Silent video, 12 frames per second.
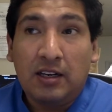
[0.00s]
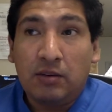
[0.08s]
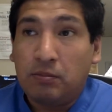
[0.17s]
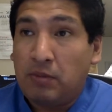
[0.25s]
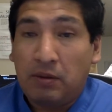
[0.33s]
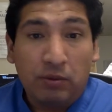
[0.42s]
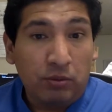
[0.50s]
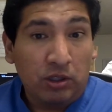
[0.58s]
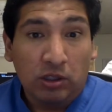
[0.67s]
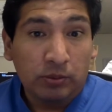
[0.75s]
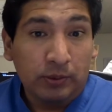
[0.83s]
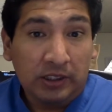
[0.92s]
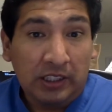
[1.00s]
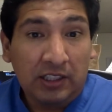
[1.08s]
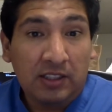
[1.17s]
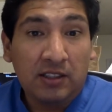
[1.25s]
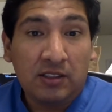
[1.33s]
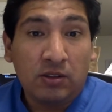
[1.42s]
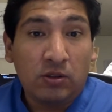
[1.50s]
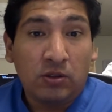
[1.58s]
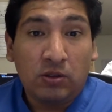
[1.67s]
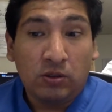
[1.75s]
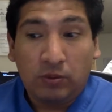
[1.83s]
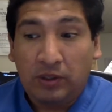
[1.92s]
Maybe with hospice care
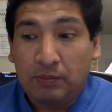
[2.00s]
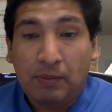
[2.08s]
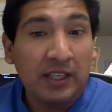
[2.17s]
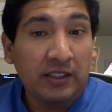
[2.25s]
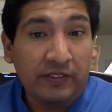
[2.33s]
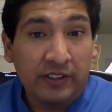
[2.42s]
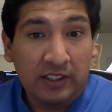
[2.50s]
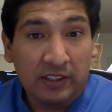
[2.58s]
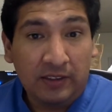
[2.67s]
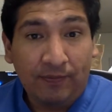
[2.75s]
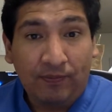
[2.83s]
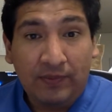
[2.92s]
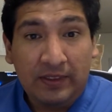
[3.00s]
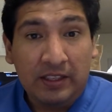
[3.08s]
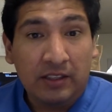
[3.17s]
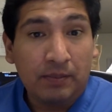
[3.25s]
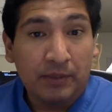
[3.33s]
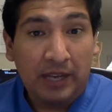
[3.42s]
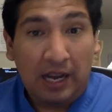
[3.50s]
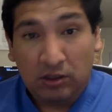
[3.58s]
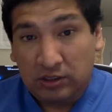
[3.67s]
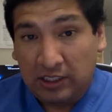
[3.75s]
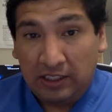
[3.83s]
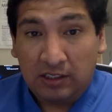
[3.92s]
or with palliative care therapy
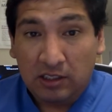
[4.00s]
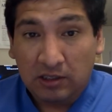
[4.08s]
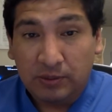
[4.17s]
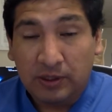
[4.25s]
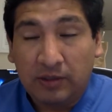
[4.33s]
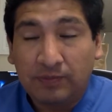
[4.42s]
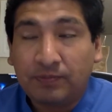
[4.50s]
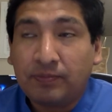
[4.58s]
outside the hospital.